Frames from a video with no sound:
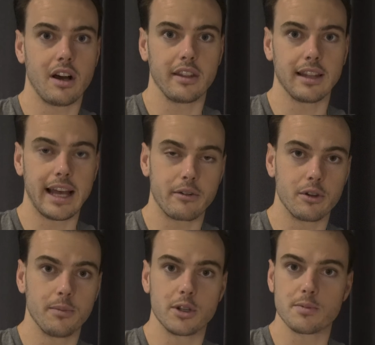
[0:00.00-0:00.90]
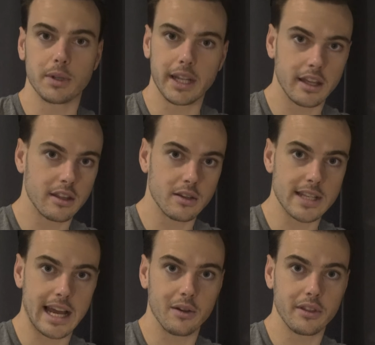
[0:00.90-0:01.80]
on Lightroom. There's plenty of
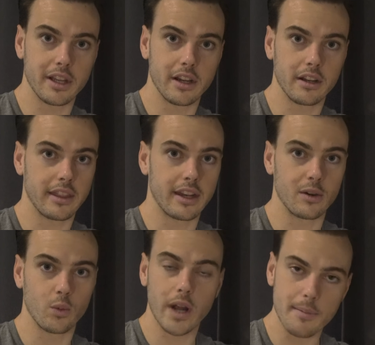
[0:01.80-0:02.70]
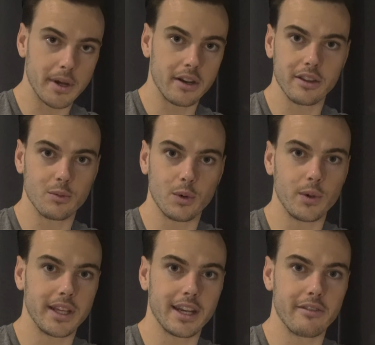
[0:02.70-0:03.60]
those out there that are way better than what
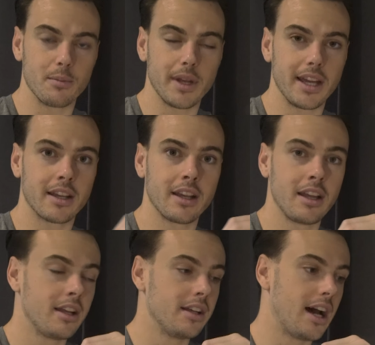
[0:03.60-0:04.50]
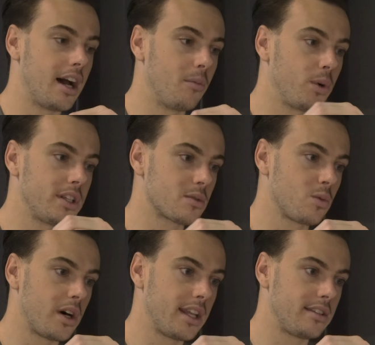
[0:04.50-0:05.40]
we could ever make. We just
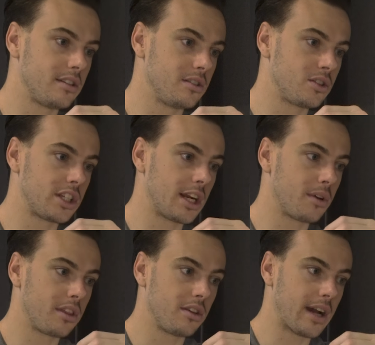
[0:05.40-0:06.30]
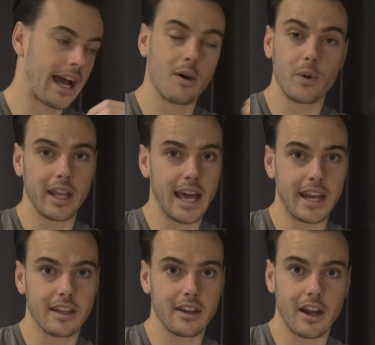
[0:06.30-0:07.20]
wanted to share with you how we
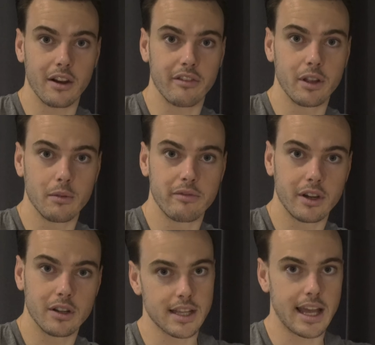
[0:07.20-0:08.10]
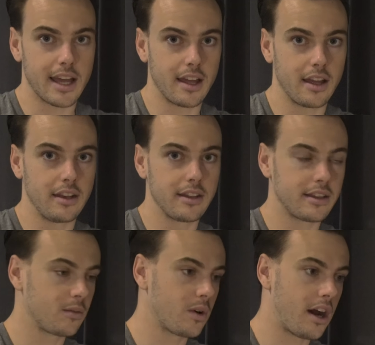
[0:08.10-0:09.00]
edit our film photos and
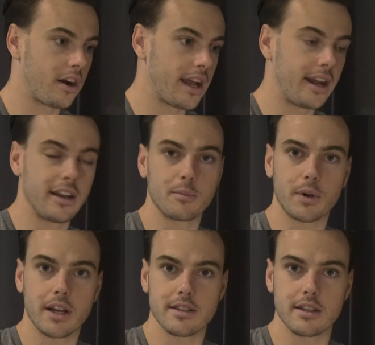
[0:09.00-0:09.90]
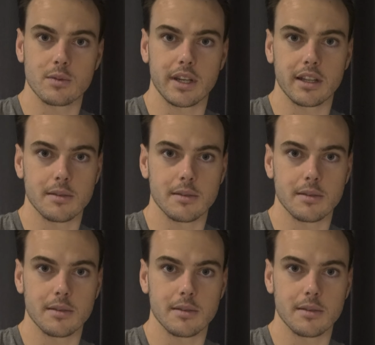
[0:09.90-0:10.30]
our editing process when it